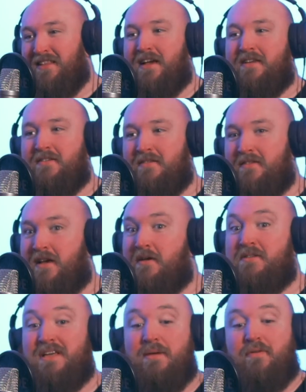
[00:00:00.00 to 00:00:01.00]
Like, like I
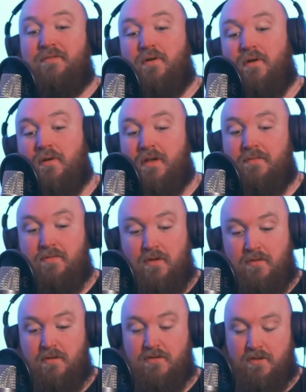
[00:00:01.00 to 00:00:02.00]
was saying before, if
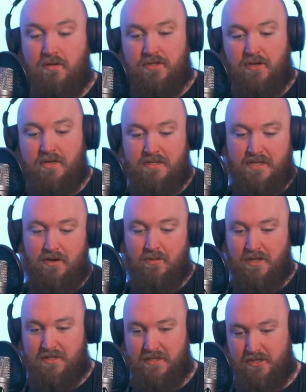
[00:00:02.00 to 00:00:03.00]
you, so long as you can deal
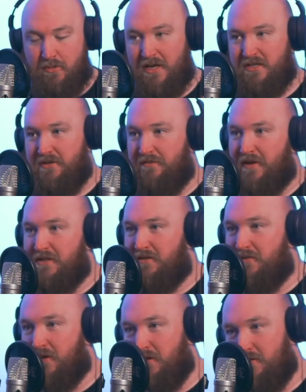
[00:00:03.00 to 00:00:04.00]
with the situation in front
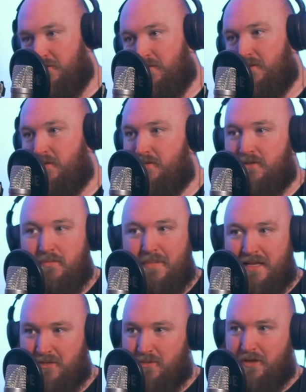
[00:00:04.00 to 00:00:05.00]
of you, shouldn't
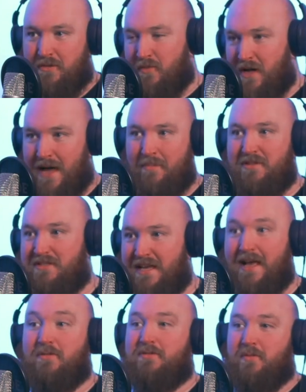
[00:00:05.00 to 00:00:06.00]
matter what the, what happens
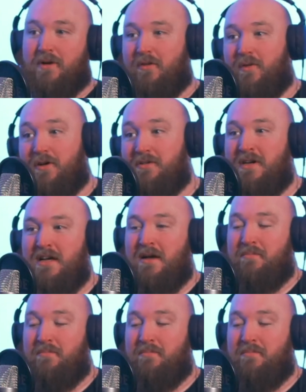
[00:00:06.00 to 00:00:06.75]
elsewhere in the world.